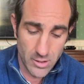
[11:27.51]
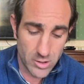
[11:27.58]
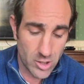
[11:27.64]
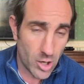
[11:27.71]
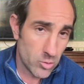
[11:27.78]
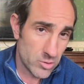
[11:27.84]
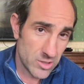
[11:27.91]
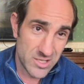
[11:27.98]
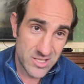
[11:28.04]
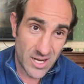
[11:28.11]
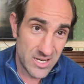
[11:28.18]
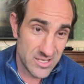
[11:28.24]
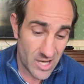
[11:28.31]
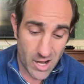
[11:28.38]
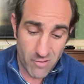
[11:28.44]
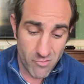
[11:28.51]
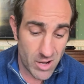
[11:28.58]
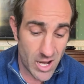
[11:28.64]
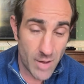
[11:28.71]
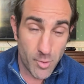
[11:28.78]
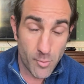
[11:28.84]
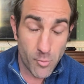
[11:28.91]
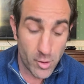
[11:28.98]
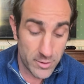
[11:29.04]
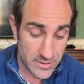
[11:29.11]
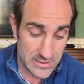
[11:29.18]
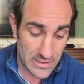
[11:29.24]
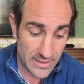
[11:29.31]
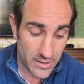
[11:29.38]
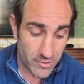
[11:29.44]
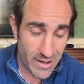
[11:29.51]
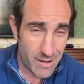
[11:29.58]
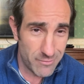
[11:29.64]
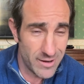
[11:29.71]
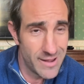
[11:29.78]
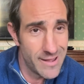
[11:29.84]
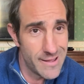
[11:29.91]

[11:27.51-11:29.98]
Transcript: Golden Sun is unreliable, probably doesn't like the ground.